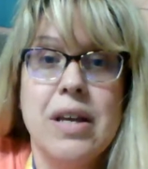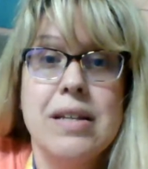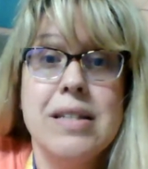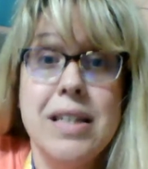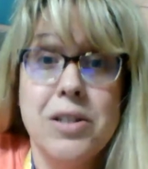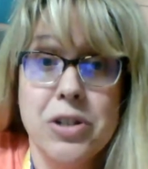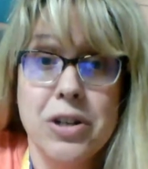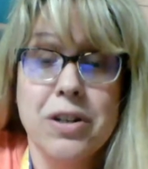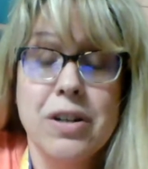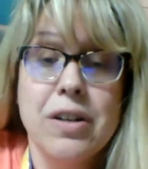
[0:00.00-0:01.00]

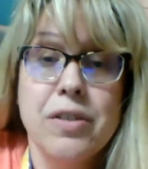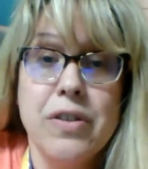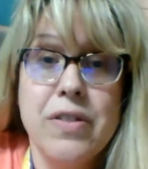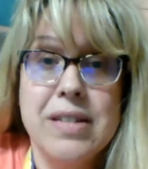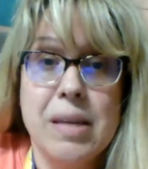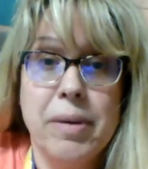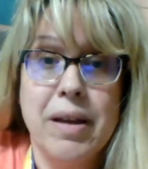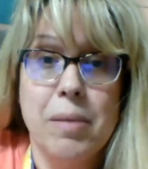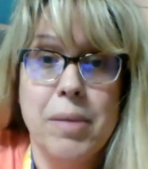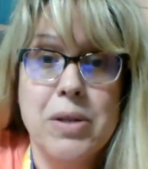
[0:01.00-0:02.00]
teacher for this
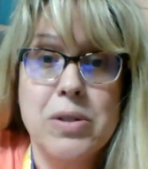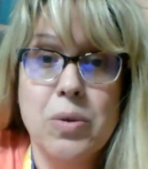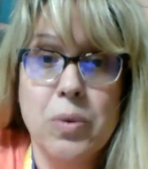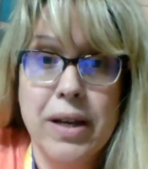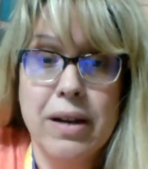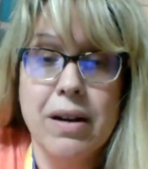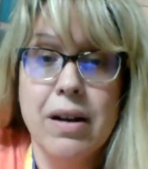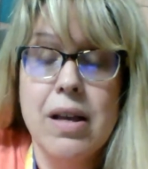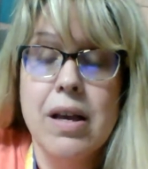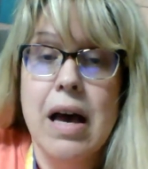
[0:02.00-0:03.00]
up-and-coming school year.
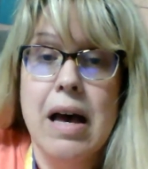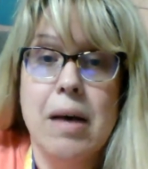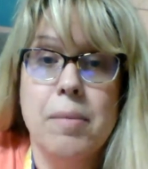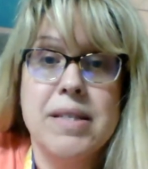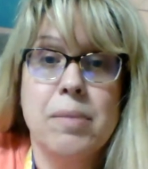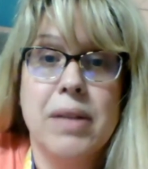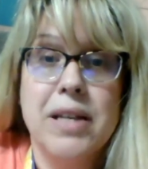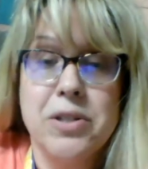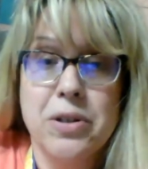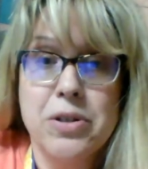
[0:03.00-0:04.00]
It's a
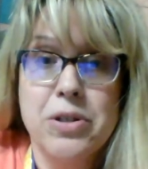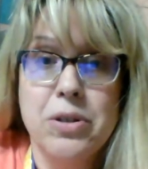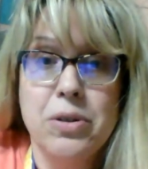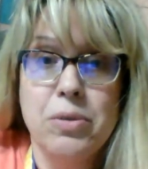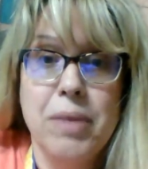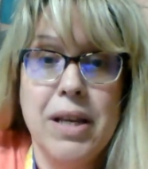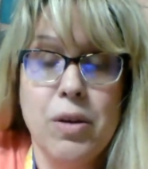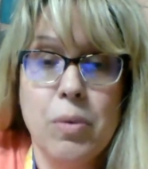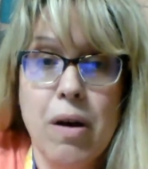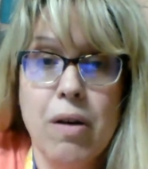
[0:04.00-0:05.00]
pleasure to meet
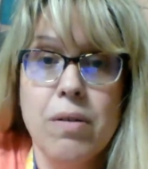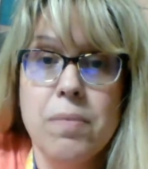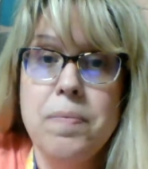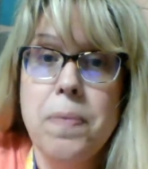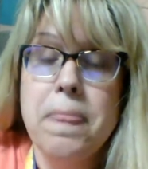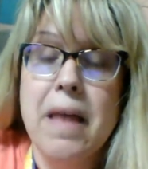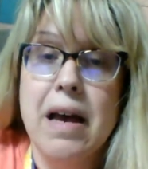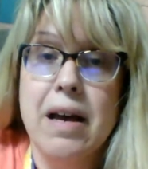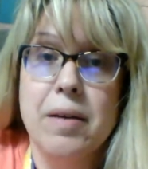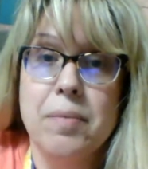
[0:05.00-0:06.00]
you all
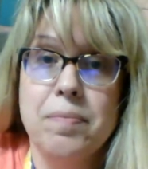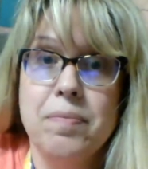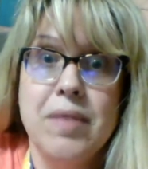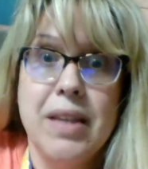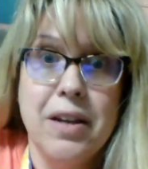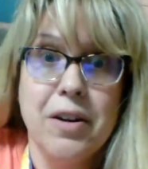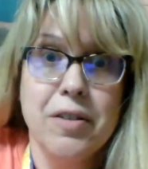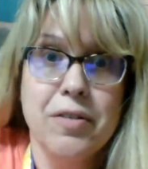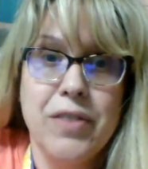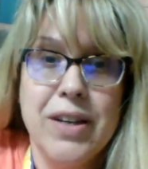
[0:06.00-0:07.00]

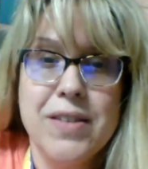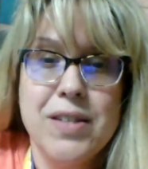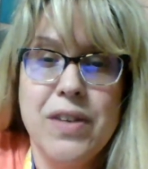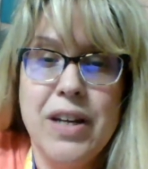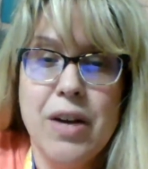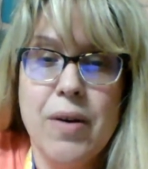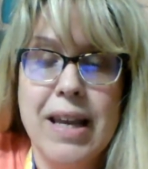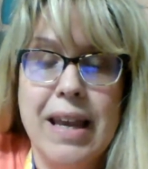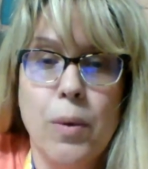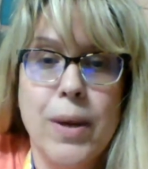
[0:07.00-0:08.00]
here via this video. I
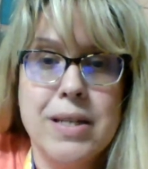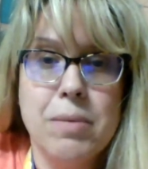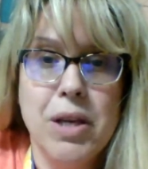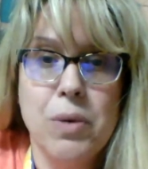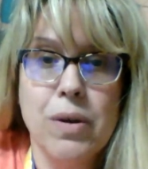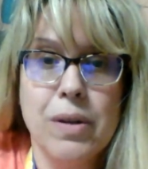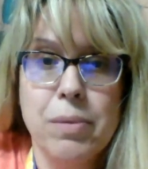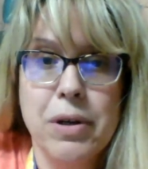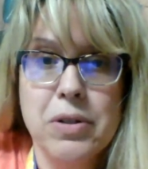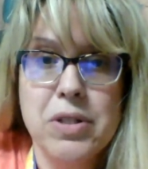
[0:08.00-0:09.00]
can't wait to meet you all in
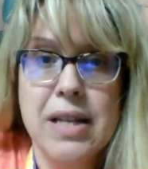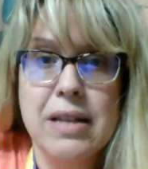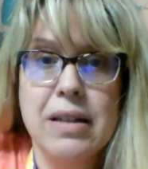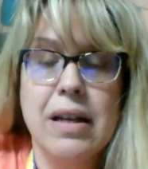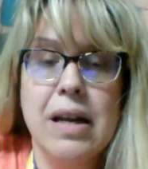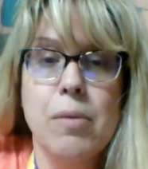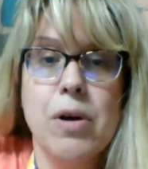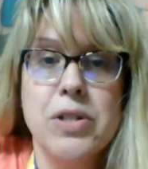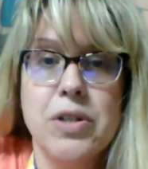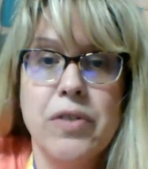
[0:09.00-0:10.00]
person, and I'm
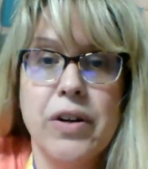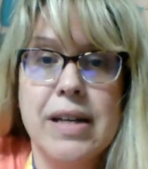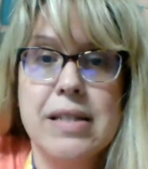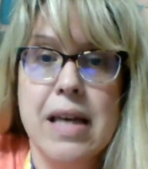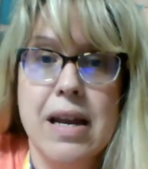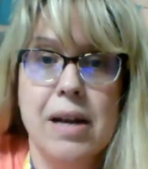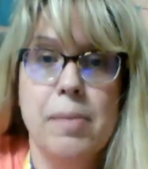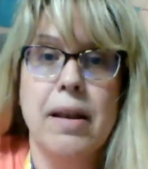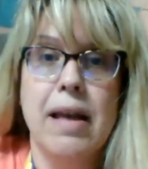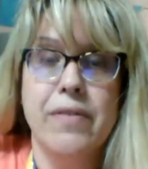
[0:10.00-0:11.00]
also very excited
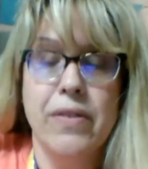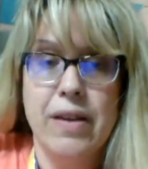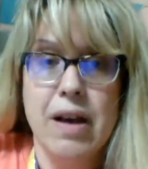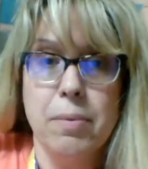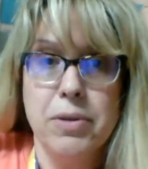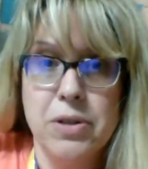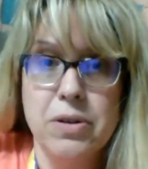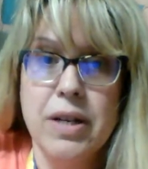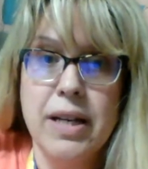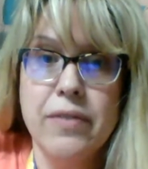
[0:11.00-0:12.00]
about having the
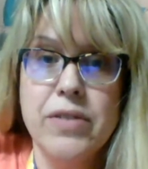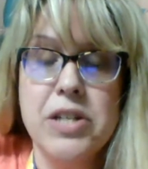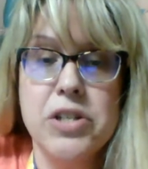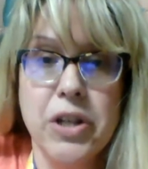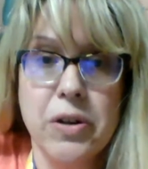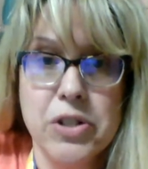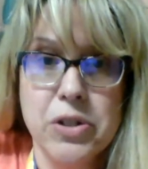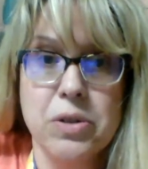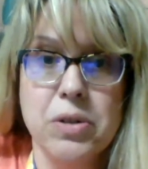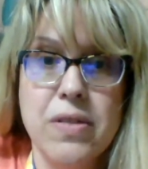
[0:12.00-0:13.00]
opportunity of teaching your
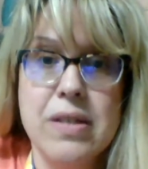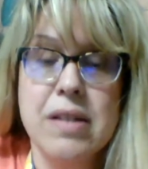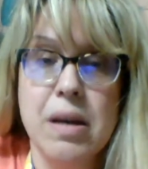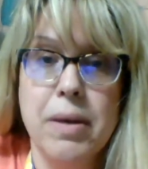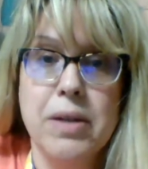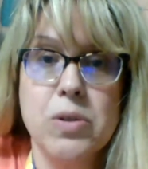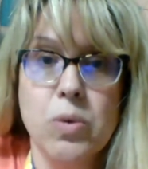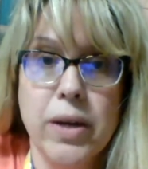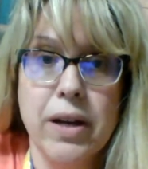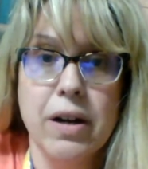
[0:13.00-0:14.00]
children this coming
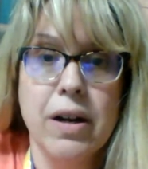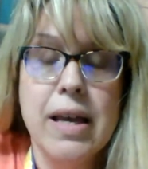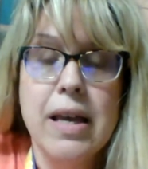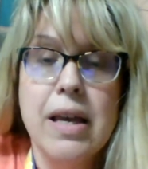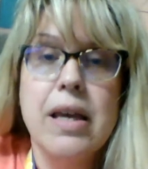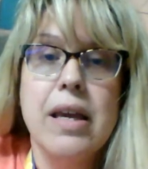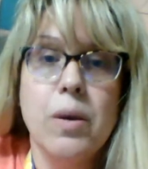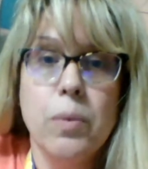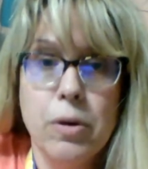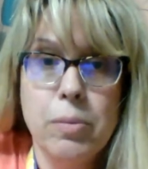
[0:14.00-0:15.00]
school year. It
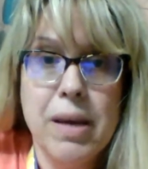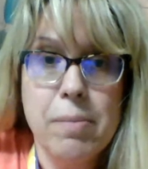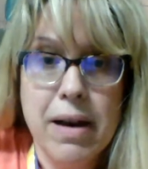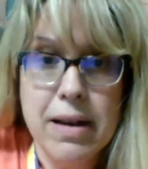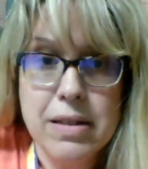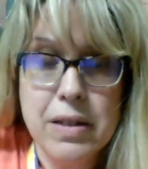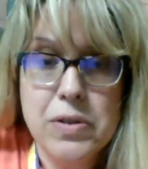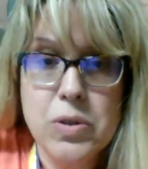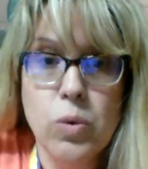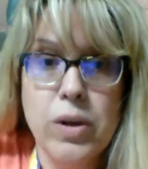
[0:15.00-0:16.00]
will be a positive
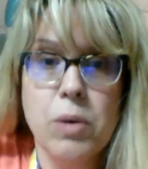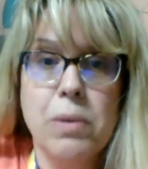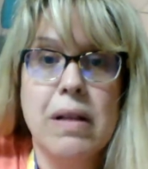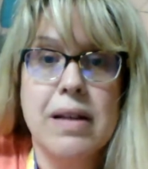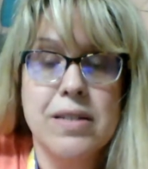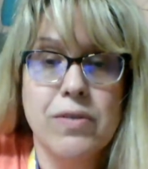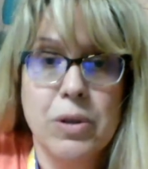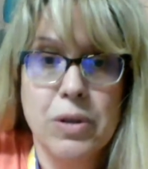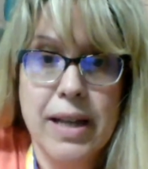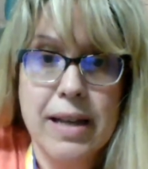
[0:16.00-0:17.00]
school year with lots of
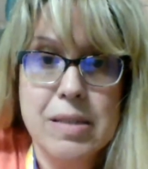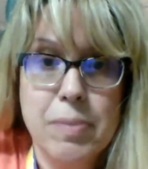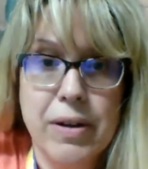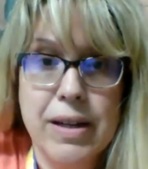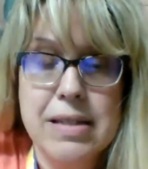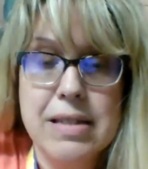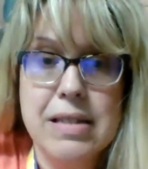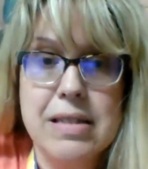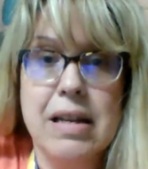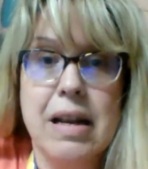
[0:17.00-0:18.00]
learning
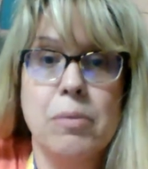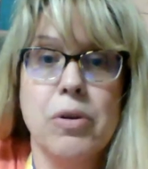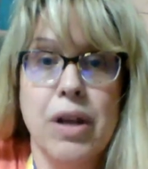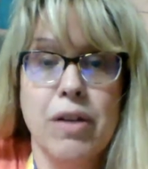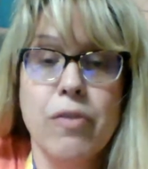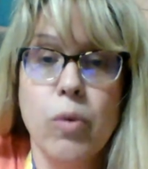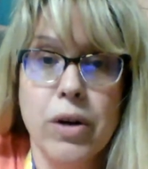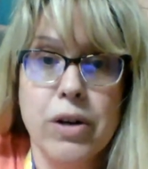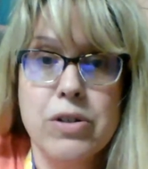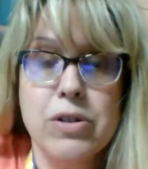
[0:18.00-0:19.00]
experiences that I'm looking
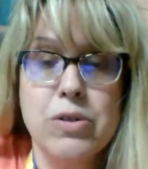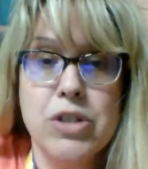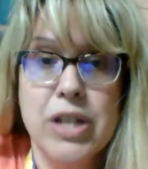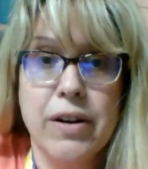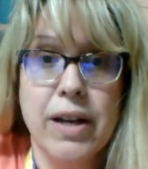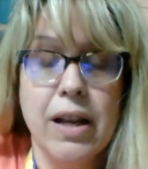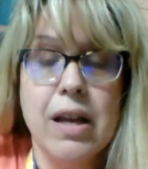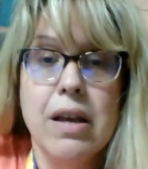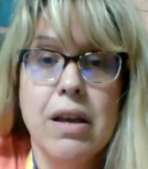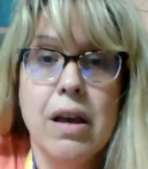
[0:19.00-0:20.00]
forward to sharing
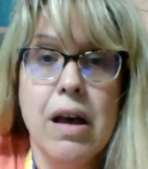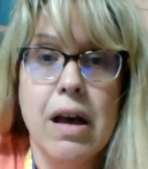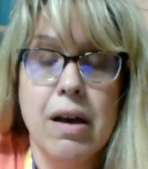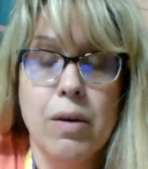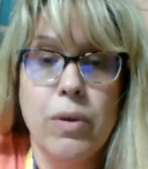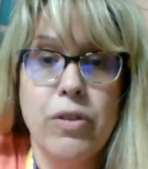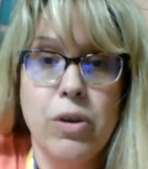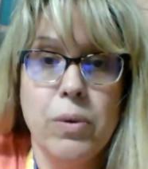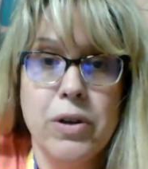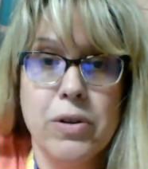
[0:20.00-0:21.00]
with you
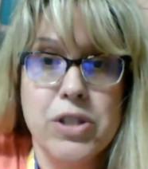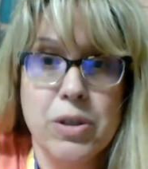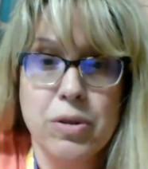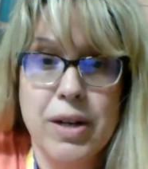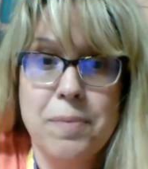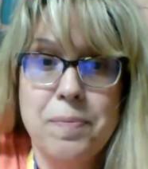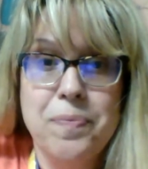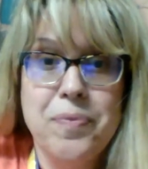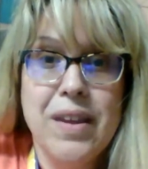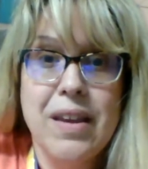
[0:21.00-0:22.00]
and your children.
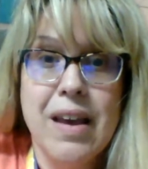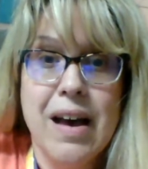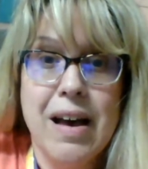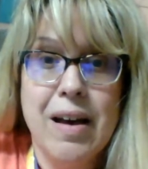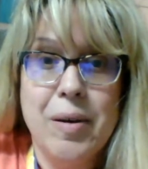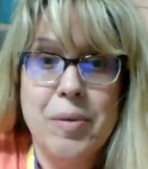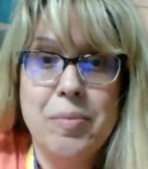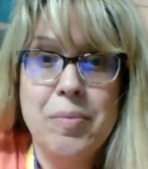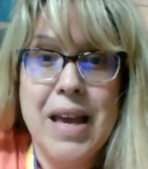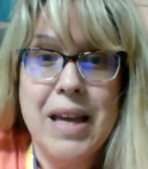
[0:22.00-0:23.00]

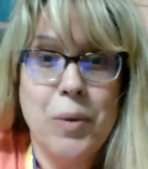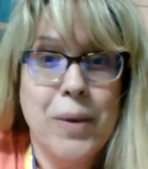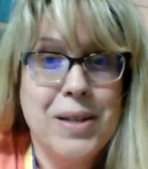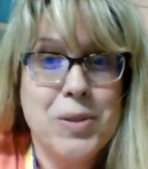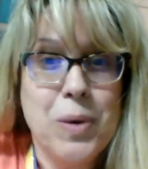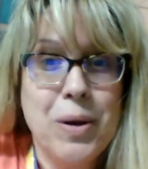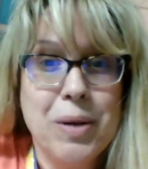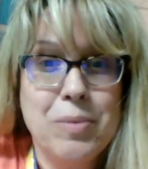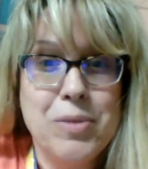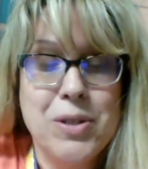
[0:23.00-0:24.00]
Anyways,
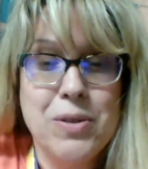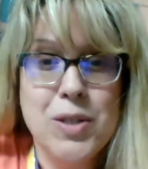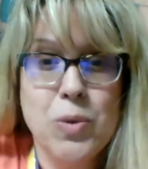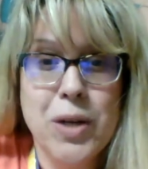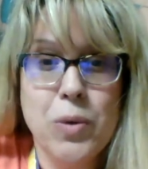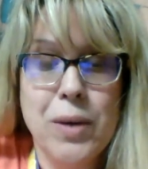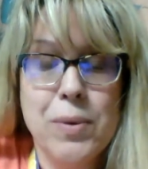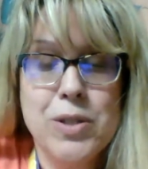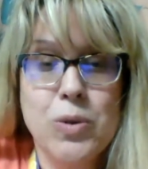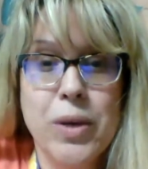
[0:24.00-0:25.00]
welcome to the 2021
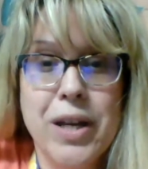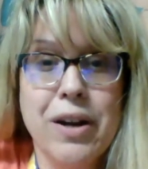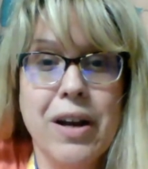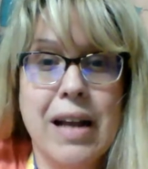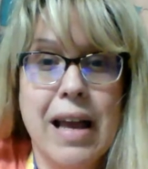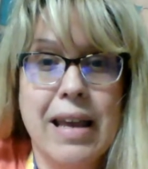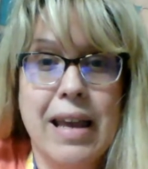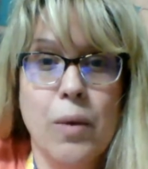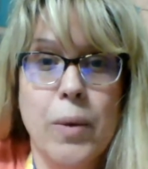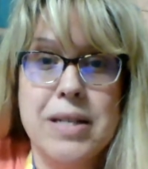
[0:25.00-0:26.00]
school year, and I
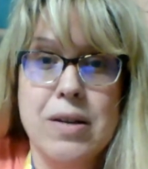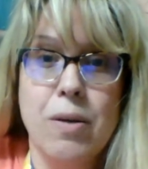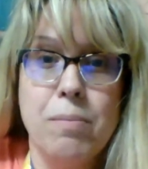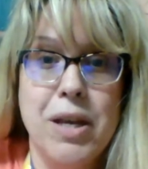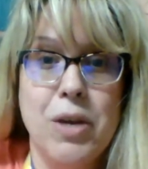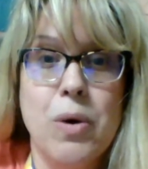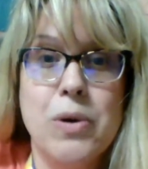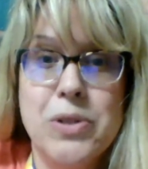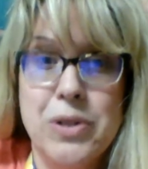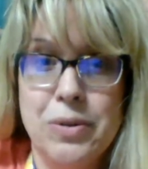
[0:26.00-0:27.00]
can't wait to meet you all
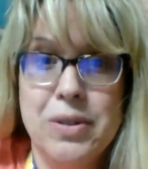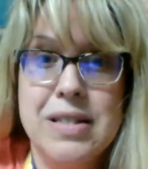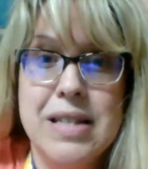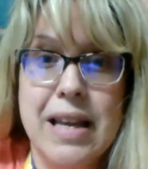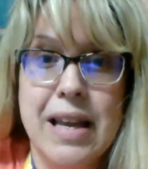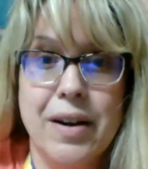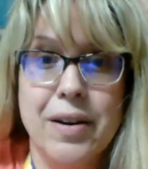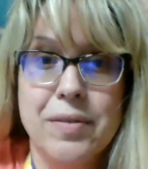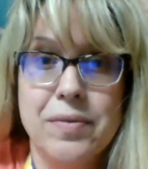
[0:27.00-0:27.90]
soon. Take care.